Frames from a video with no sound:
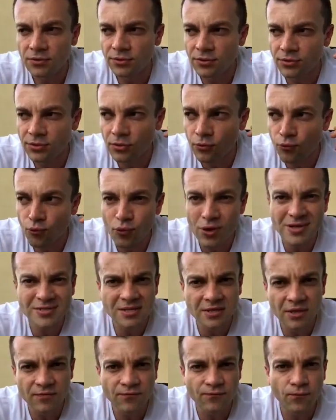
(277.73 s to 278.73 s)
the, the
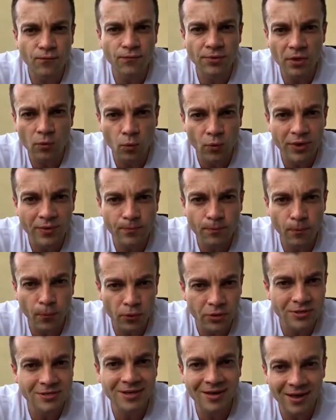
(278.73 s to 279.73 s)
reason that, that we
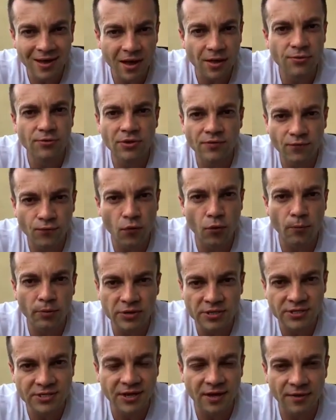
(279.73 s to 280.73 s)
put together the
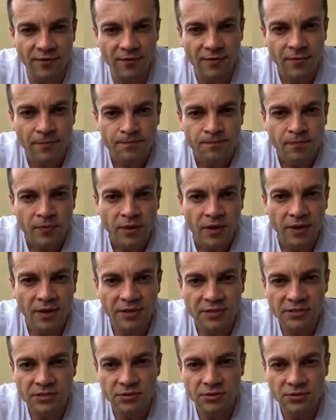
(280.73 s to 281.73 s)
4%
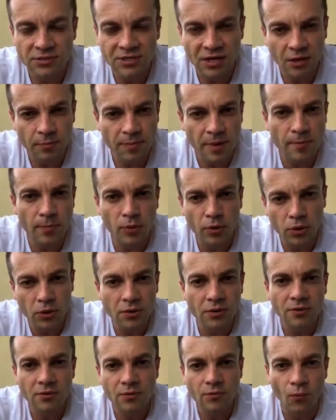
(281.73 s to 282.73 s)
is to tell
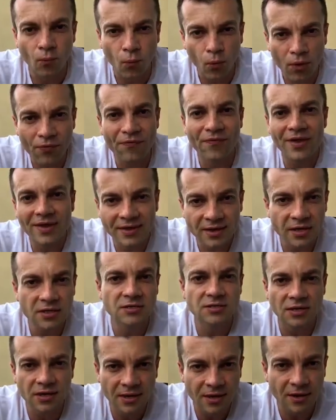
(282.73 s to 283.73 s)
people what they
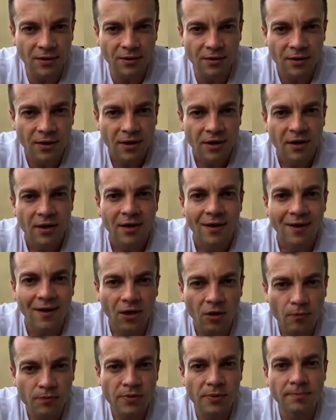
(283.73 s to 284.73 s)
need to hear
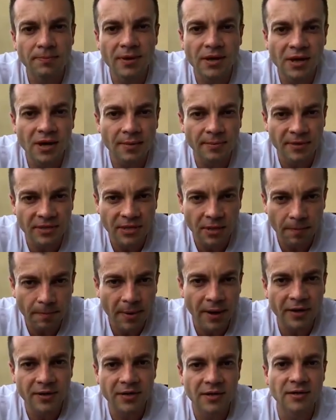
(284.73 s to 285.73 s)
help them become
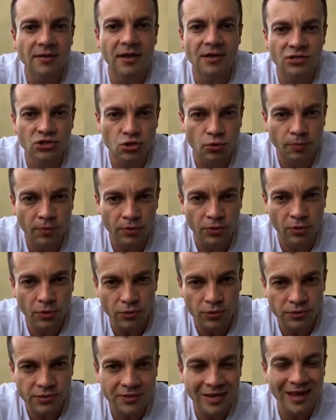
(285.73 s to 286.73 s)
independent
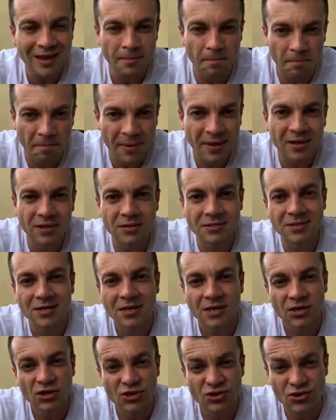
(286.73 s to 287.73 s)
entrepreneurs and build
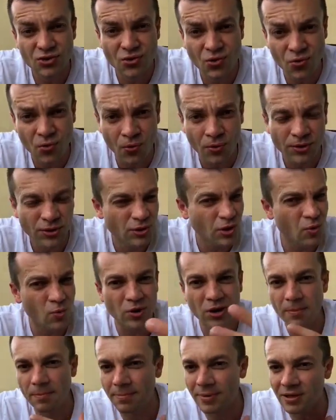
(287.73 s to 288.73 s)
you. You
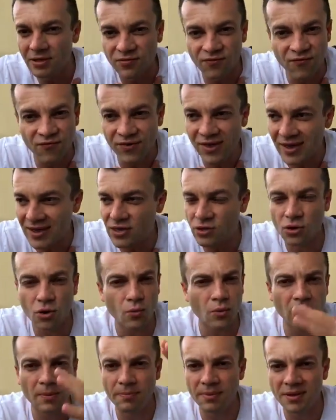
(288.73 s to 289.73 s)
don't want to build Vic. You
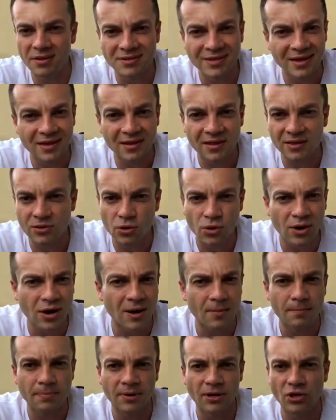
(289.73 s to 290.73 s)
don't want to build any, your
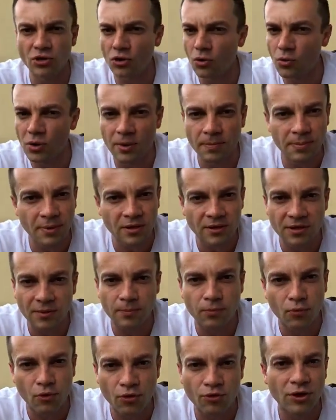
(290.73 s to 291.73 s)
company. You don't want to build
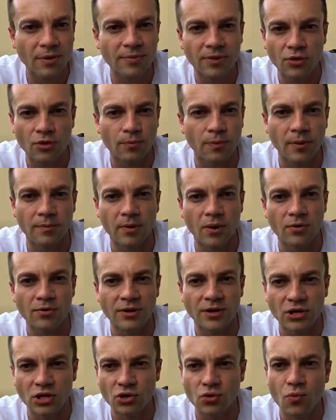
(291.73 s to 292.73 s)
the program that you're
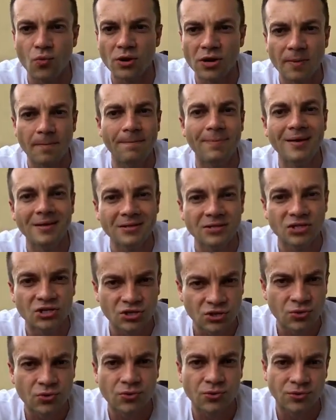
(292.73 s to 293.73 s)
promoting. You want to build
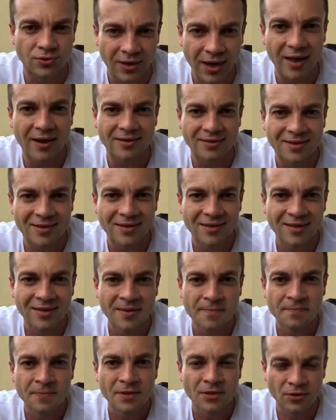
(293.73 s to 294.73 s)
you. You got it?
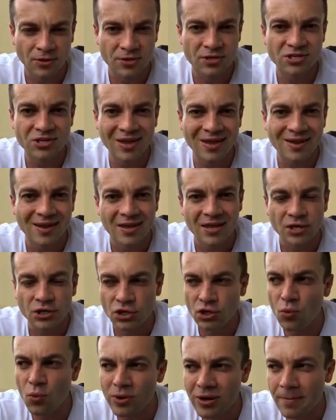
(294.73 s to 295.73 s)
You understand?
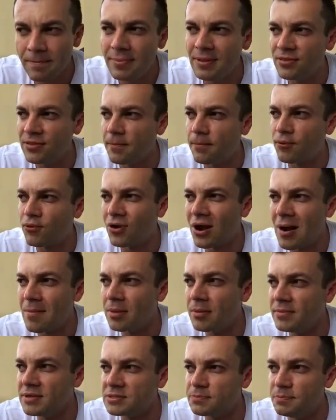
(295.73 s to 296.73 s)
You want to build. The
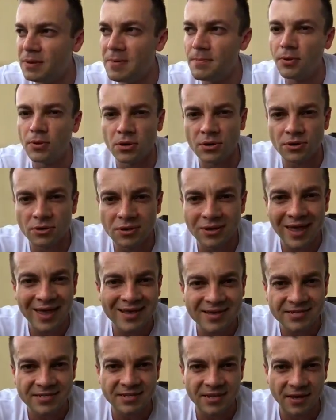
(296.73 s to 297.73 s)
problem is people are
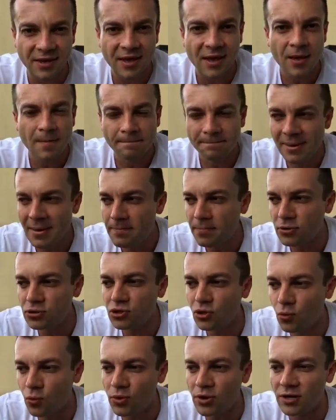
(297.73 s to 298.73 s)
lazy. People
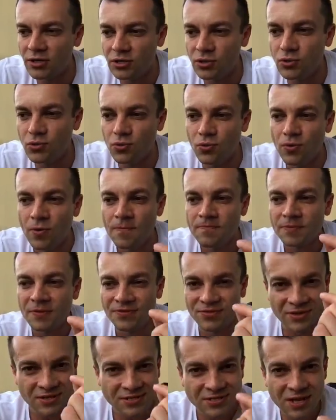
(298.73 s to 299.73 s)
don't want to do
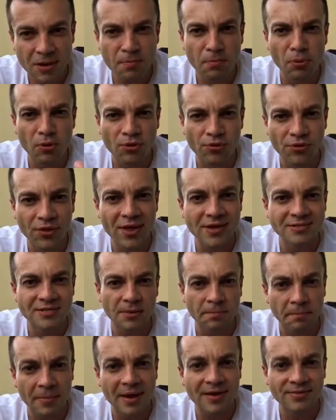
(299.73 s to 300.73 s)
the simple things
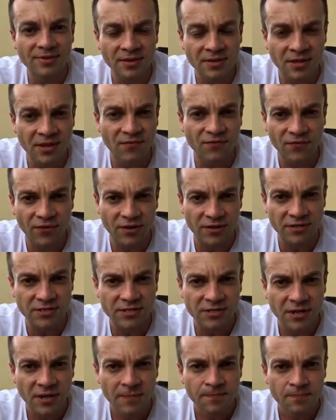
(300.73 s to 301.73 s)
that make the
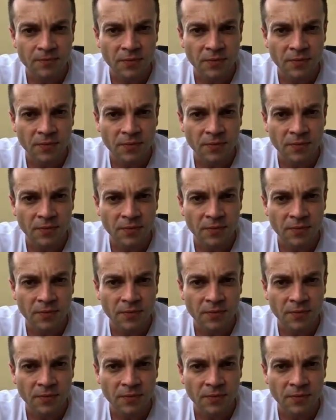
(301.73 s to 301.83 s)
difference.